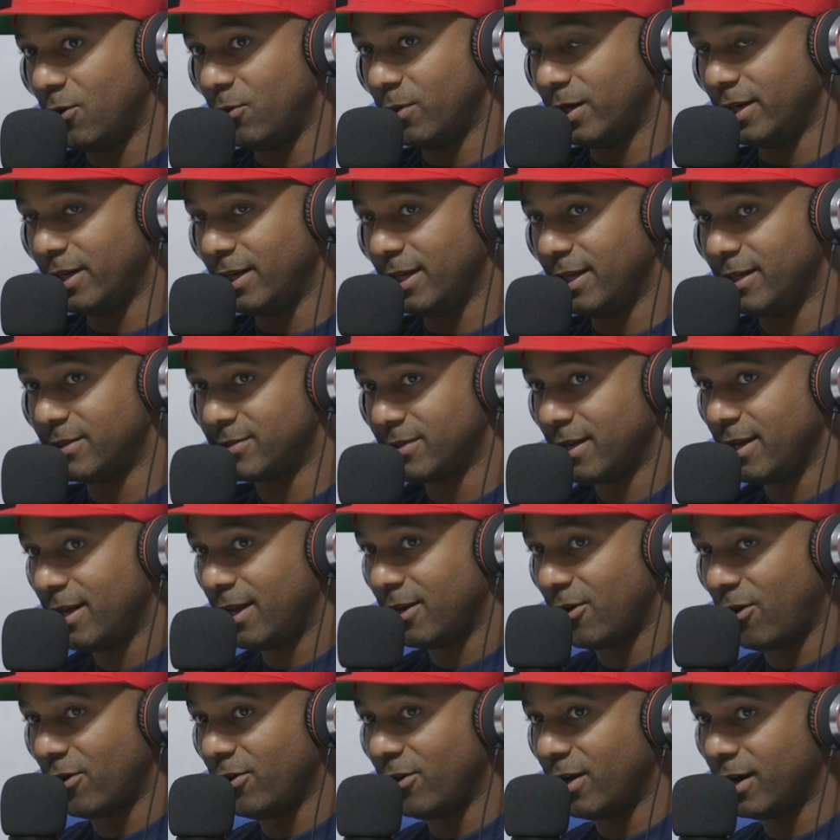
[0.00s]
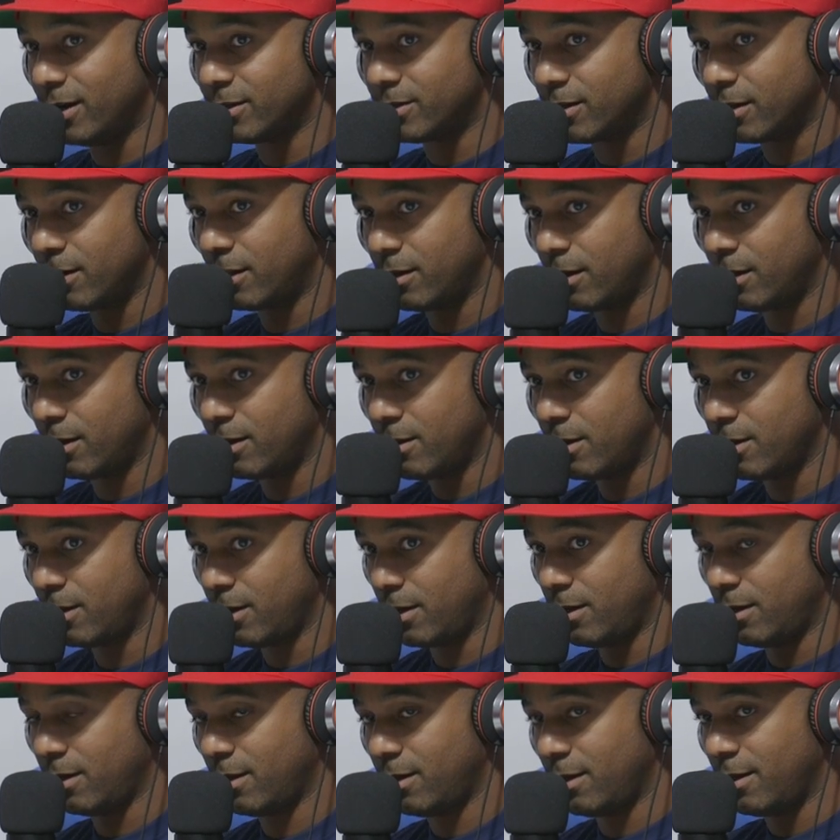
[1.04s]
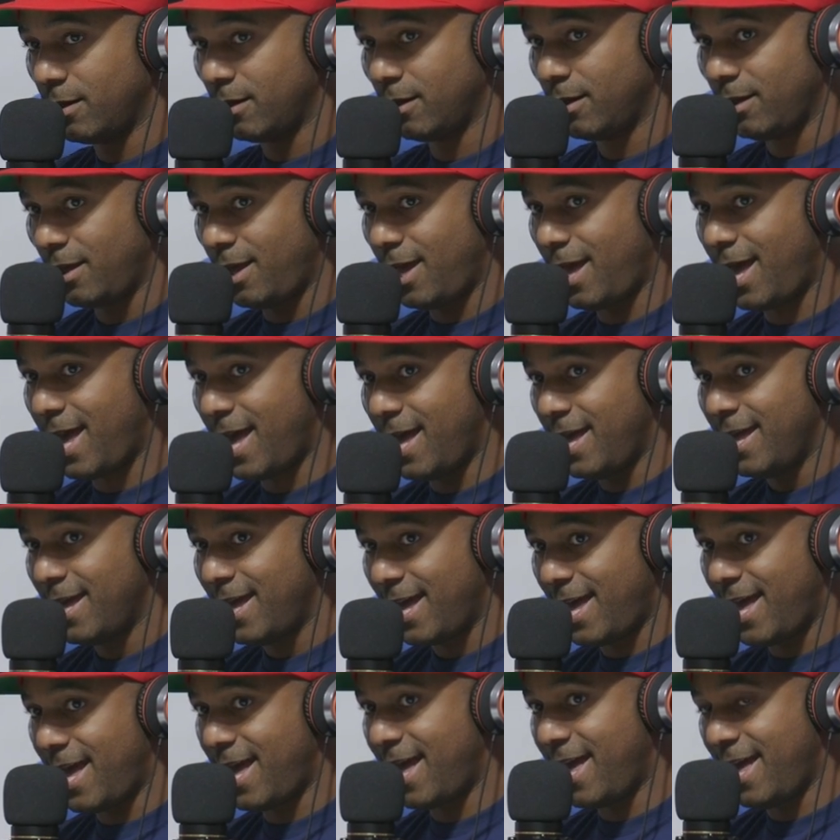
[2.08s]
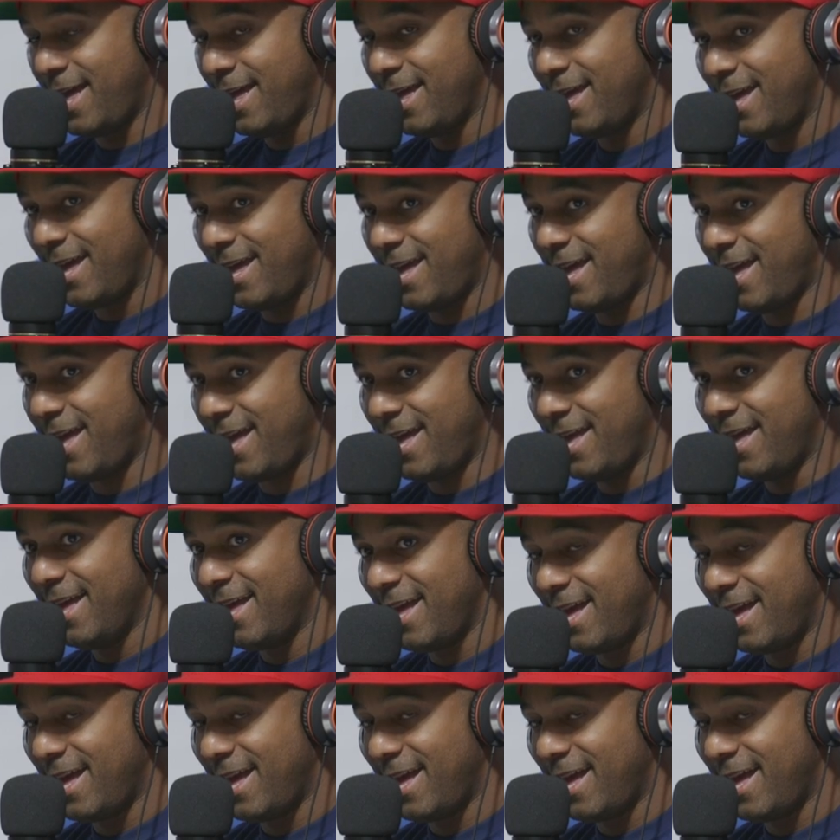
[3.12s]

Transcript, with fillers: know what it is. And all you hear is. Uh, uh, uh,